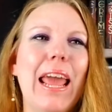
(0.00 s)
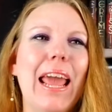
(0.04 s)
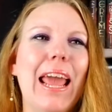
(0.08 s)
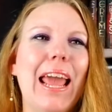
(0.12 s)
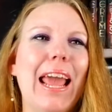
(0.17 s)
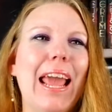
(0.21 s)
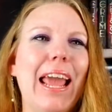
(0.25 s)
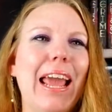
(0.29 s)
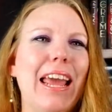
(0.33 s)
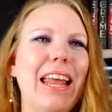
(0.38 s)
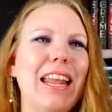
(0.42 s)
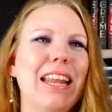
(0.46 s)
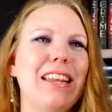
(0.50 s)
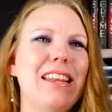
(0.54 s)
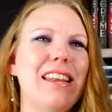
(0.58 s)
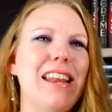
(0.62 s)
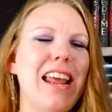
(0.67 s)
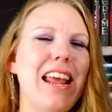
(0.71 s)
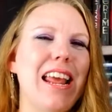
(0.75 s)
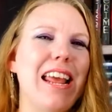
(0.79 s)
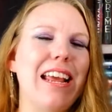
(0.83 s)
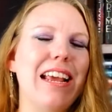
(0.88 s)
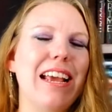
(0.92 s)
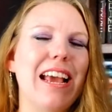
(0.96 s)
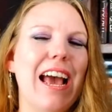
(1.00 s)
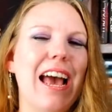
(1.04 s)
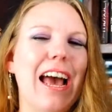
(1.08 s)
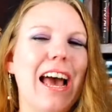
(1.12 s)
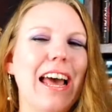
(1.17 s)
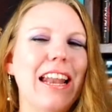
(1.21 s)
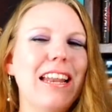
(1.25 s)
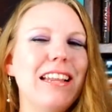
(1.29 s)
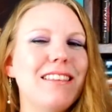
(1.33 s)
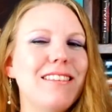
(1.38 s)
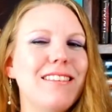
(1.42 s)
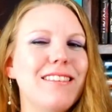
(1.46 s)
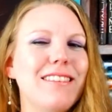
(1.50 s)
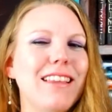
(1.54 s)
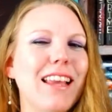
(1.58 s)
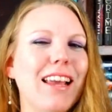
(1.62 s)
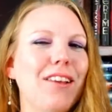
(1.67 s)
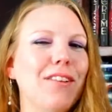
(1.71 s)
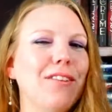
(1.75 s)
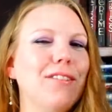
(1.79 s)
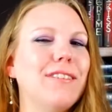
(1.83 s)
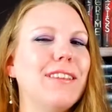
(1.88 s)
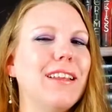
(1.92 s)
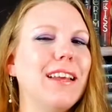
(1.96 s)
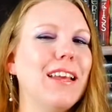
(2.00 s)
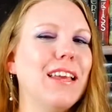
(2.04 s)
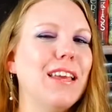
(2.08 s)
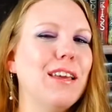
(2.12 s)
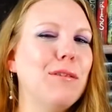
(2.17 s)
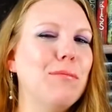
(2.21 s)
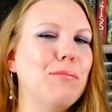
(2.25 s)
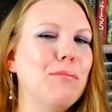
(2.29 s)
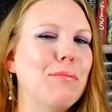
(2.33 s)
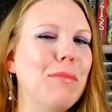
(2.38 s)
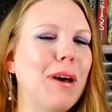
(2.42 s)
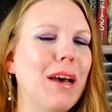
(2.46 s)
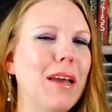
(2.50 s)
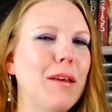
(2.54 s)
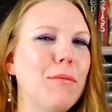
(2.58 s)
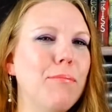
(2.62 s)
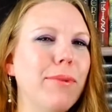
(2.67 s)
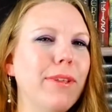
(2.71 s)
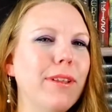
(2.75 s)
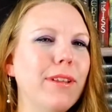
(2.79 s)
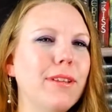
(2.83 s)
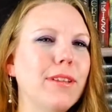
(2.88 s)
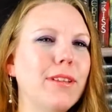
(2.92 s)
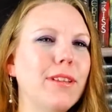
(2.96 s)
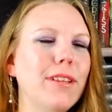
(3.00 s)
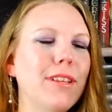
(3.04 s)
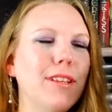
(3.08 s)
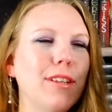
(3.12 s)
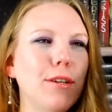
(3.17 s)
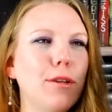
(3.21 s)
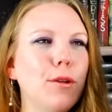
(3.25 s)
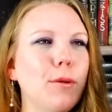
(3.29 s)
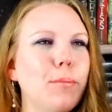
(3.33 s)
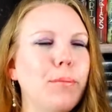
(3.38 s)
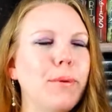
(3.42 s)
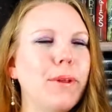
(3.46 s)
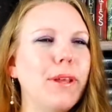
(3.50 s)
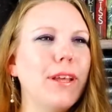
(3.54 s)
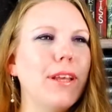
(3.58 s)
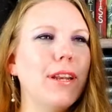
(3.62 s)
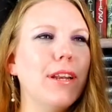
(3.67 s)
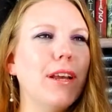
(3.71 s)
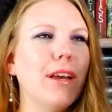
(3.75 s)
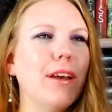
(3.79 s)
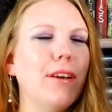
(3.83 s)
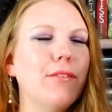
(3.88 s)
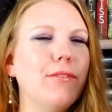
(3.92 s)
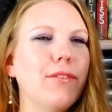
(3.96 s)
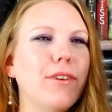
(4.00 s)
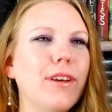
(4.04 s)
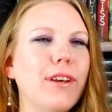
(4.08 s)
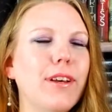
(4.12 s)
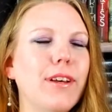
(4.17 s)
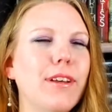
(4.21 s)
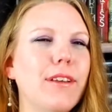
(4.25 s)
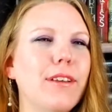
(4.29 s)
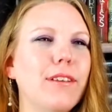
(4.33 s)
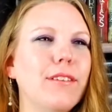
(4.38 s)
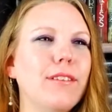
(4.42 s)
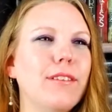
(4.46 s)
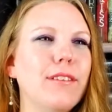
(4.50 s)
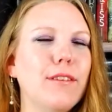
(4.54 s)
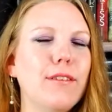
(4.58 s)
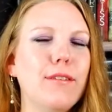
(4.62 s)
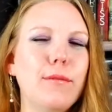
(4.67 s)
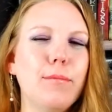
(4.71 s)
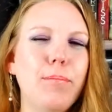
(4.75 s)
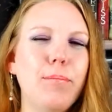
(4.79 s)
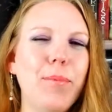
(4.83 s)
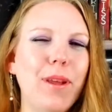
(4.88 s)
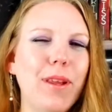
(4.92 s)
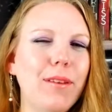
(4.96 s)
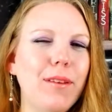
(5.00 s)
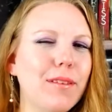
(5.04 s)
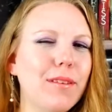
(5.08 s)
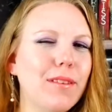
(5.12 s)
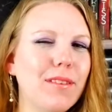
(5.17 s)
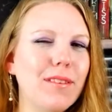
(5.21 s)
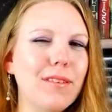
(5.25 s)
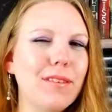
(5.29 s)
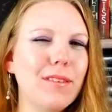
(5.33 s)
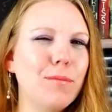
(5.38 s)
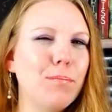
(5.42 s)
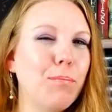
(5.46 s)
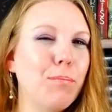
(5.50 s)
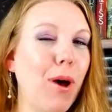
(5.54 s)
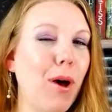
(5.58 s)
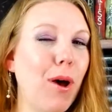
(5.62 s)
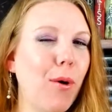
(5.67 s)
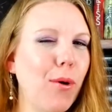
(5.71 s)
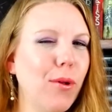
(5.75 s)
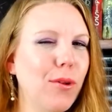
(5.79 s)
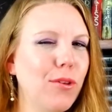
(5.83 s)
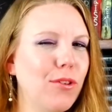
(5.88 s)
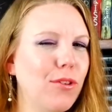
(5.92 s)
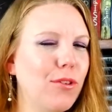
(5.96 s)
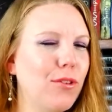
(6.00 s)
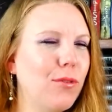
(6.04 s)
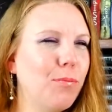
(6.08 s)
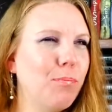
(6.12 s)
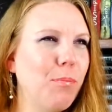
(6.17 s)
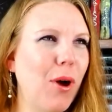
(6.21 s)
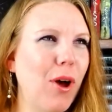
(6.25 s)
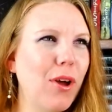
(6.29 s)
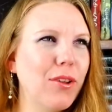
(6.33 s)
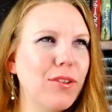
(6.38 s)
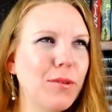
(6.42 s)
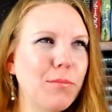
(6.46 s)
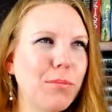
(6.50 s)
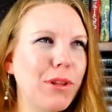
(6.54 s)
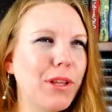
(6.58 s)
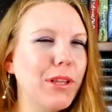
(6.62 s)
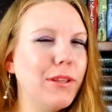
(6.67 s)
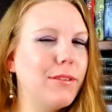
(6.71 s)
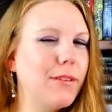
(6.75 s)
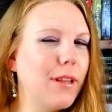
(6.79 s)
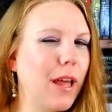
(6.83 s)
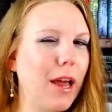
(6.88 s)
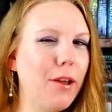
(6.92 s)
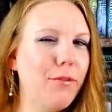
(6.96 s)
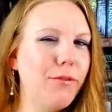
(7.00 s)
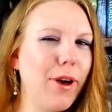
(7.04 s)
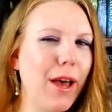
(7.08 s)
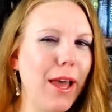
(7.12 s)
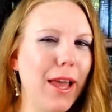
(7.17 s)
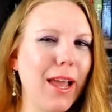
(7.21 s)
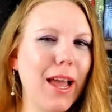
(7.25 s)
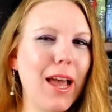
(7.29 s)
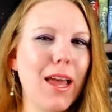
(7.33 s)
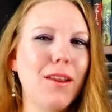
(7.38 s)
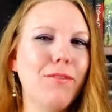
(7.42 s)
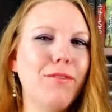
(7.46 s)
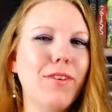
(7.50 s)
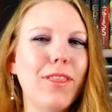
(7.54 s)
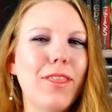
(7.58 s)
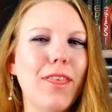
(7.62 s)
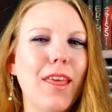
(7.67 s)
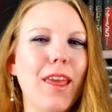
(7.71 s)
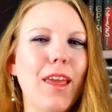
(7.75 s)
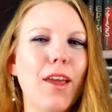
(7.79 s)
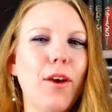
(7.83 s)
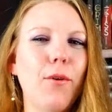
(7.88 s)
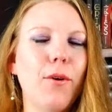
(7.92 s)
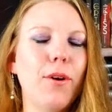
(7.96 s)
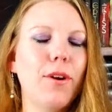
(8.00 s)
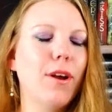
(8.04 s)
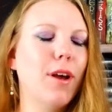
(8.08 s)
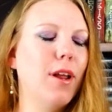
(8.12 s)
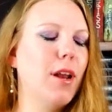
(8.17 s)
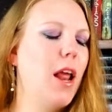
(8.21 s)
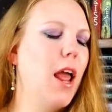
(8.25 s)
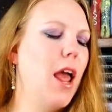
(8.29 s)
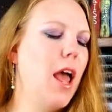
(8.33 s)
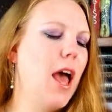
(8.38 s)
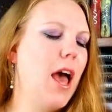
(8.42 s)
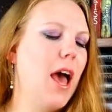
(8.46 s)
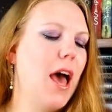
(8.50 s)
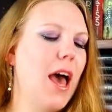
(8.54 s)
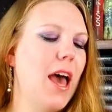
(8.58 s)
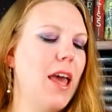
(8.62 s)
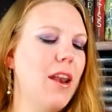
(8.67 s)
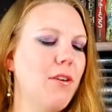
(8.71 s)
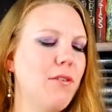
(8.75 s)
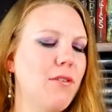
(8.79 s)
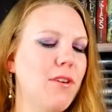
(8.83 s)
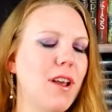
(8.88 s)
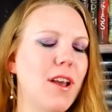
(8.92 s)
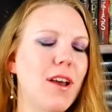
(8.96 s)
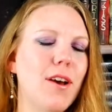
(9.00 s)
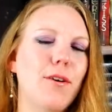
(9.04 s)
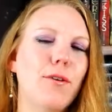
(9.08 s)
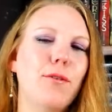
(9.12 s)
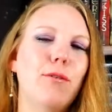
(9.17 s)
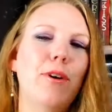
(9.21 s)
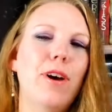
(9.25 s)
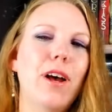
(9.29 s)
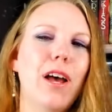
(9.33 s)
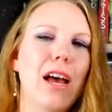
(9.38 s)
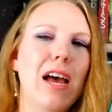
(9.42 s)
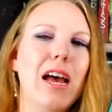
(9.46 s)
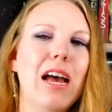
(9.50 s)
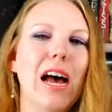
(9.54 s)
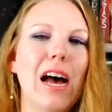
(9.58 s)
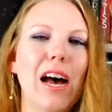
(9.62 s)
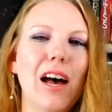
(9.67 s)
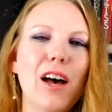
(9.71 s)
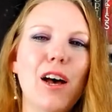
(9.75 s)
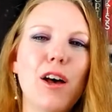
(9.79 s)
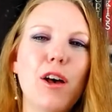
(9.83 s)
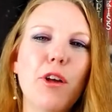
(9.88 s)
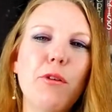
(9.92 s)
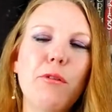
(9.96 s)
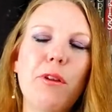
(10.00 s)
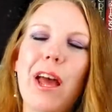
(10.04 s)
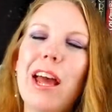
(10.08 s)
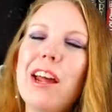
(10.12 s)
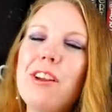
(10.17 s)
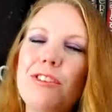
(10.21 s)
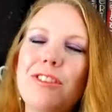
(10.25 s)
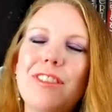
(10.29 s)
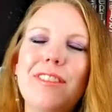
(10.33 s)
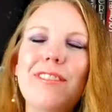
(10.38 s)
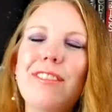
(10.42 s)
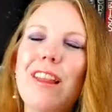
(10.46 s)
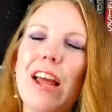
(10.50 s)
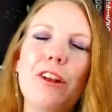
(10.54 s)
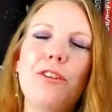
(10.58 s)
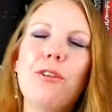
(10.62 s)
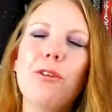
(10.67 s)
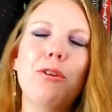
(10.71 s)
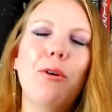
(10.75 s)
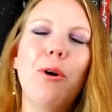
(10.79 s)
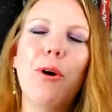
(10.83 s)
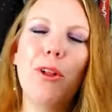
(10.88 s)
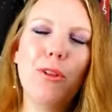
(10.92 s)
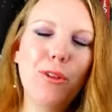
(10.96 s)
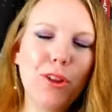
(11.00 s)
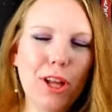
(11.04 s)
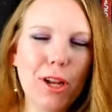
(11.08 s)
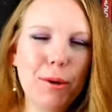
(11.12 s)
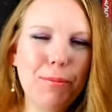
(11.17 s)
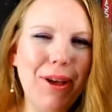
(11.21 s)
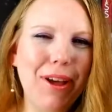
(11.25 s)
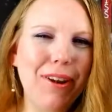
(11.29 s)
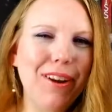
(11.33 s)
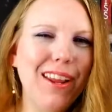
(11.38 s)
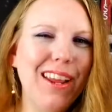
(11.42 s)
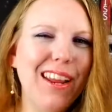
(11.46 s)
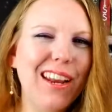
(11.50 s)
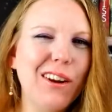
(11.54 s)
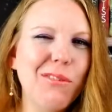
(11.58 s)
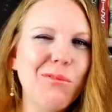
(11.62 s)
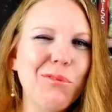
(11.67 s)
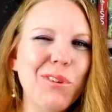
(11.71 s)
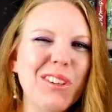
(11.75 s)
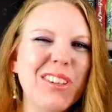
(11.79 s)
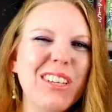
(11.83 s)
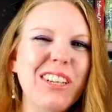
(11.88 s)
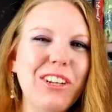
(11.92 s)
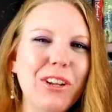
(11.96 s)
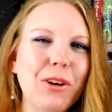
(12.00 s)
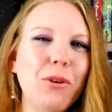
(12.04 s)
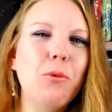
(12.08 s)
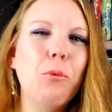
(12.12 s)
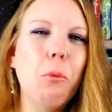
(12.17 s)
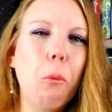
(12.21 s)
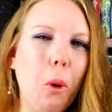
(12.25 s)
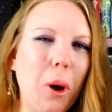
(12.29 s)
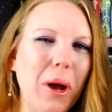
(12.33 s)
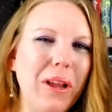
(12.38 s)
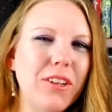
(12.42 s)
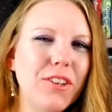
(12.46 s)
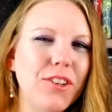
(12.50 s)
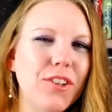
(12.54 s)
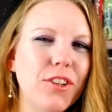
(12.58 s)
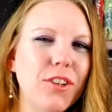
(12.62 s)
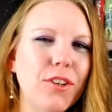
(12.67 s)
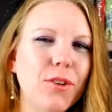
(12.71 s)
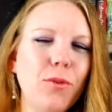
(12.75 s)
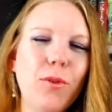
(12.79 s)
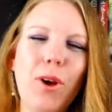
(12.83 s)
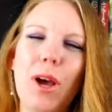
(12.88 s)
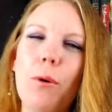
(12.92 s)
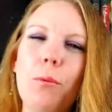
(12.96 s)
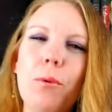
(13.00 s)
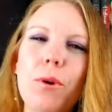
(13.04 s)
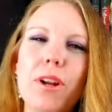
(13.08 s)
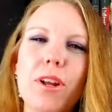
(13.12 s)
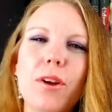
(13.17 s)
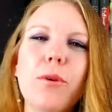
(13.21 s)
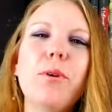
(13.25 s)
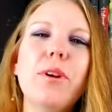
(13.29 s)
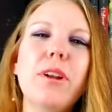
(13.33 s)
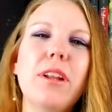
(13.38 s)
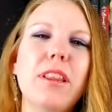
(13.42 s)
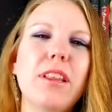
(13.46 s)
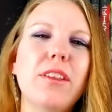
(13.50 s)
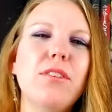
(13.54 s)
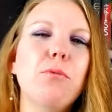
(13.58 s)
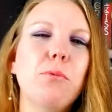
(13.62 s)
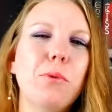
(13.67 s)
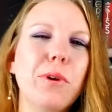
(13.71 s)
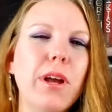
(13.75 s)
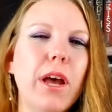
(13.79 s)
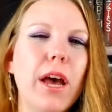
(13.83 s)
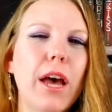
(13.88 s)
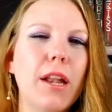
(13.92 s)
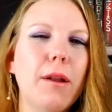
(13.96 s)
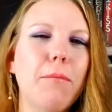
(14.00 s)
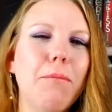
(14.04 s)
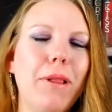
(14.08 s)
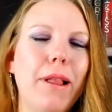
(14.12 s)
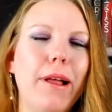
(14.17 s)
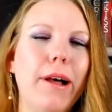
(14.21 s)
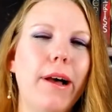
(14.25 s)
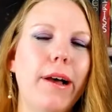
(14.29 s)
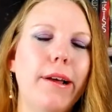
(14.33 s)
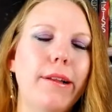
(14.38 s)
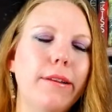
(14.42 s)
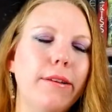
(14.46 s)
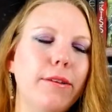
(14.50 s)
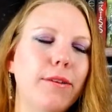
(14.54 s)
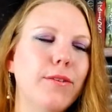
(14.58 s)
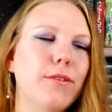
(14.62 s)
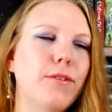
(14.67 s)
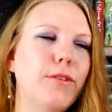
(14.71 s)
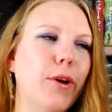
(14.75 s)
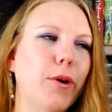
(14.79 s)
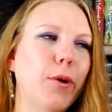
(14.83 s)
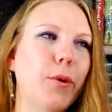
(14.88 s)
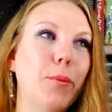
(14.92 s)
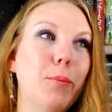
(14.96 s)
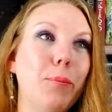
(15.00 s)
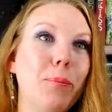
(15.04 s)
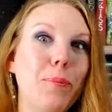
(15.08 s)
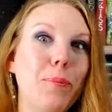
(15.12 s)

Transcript: And it kind of sounds like it might be a little bit of a suspense, possibly sci-fi kind of a thing going on. I don't know. I don't know a whole lot about it, and I really don't want to. I want to go into this one kind of blind. So,